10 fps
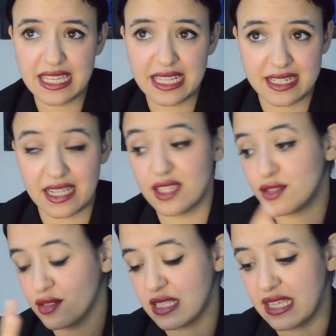
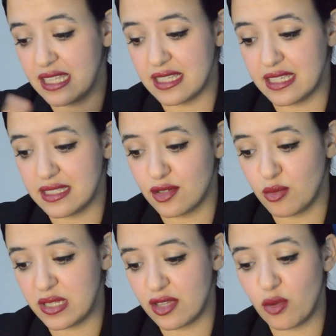registro de
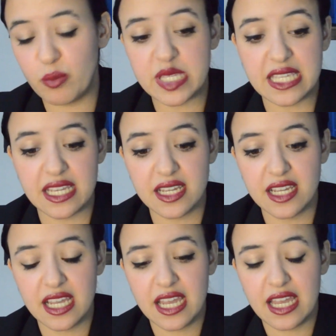nombres de compañía,
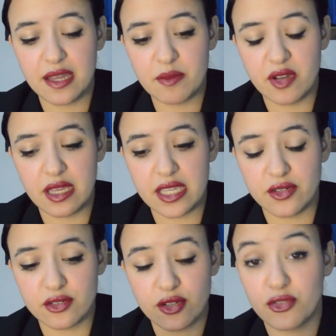in
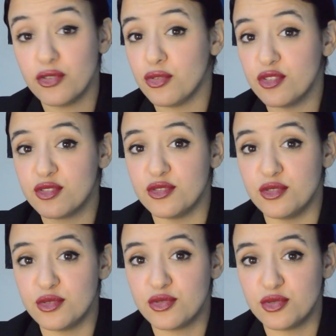order
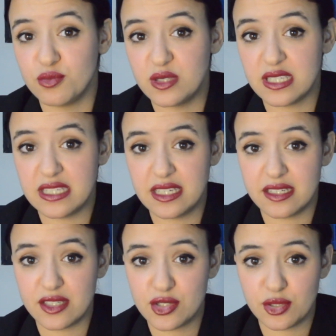to
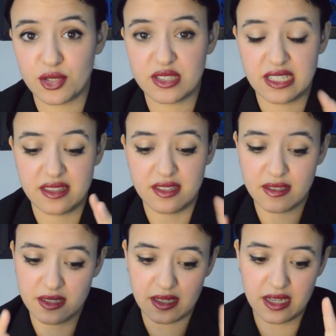be sure that
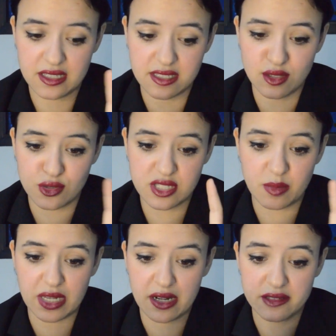has no
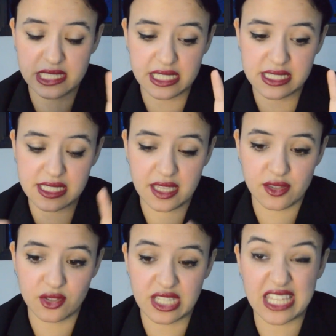similarities and
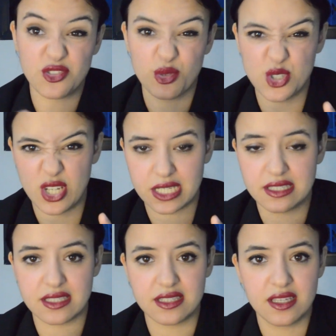not get
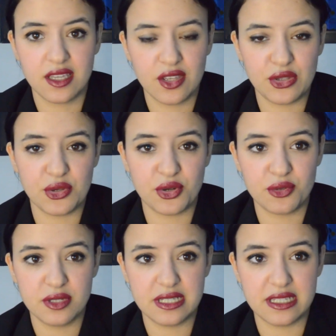rejected your
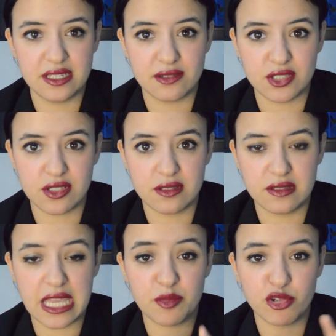
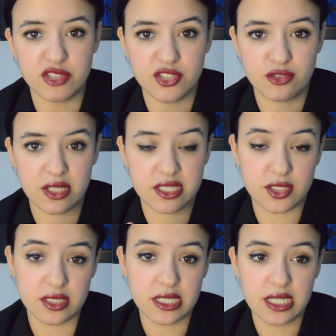name
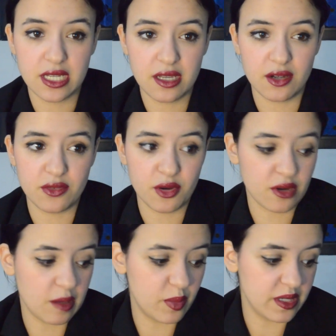registration of your
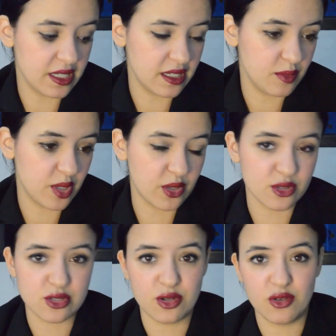company
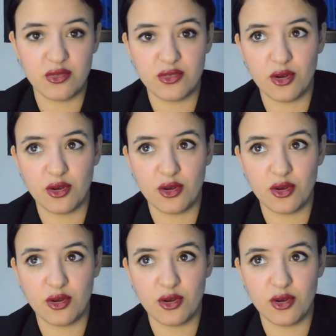because of